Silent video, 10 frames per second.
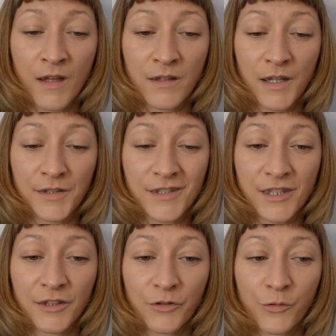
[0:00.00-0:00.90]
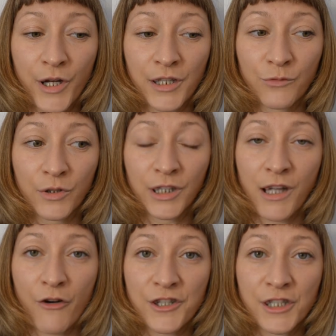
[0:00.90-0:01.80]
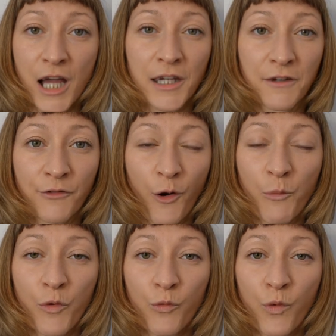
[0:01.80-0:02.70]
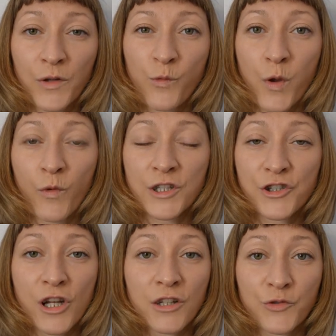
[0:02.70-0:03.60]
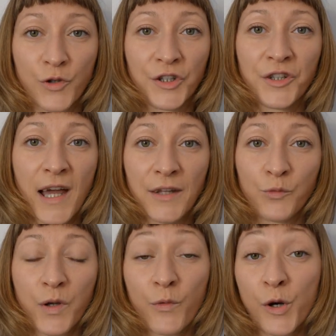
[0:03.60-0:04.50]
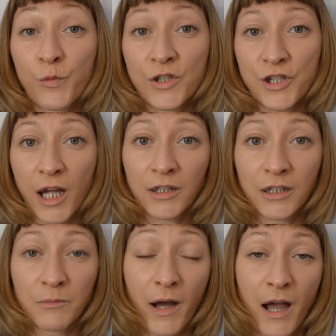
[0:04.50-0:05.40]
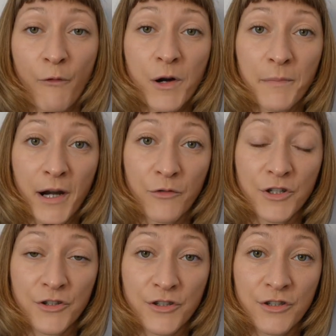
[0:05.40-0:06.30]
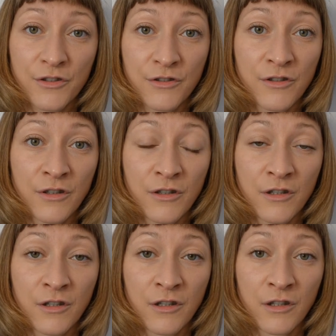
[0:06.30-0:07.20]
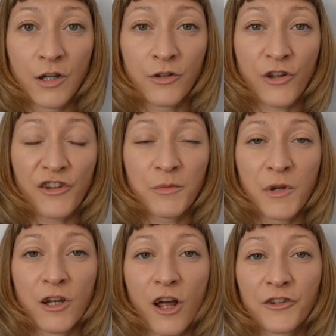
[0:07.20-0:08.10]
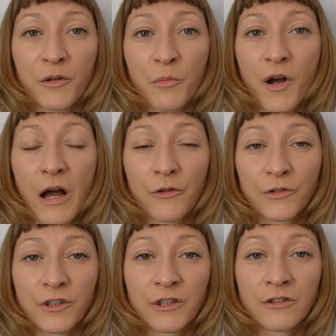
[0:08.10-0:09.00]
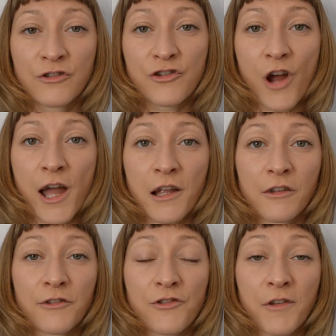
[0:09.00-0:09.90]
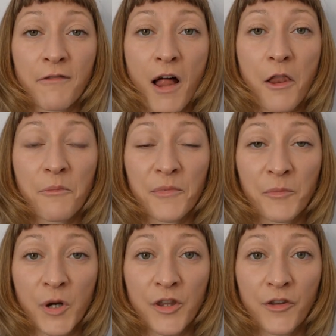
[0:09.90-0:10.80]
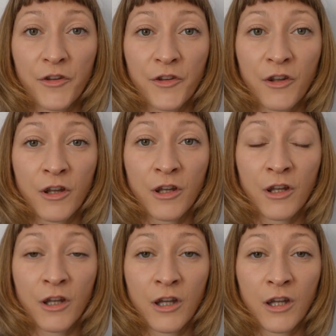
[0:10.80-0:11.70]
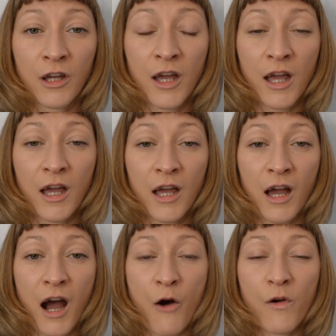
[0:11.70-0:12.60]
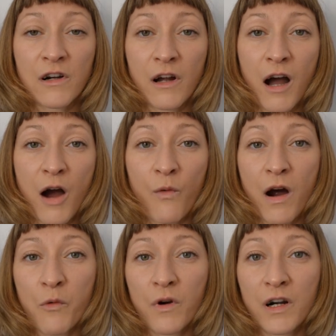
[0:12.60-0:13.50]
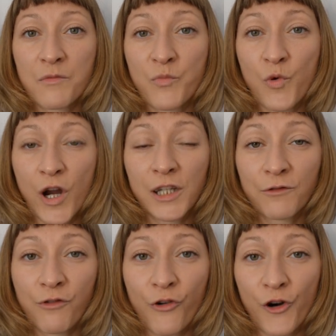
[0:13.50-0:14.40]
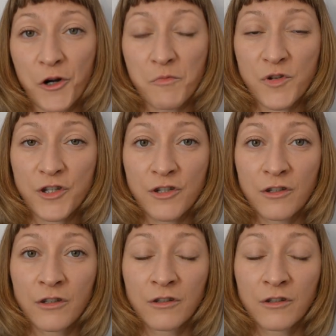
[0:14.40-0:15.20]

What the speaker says: that is ingrained within our psyche from when we were children and we were rejected by our parents. Taught me a lot about child development, how our brain forms.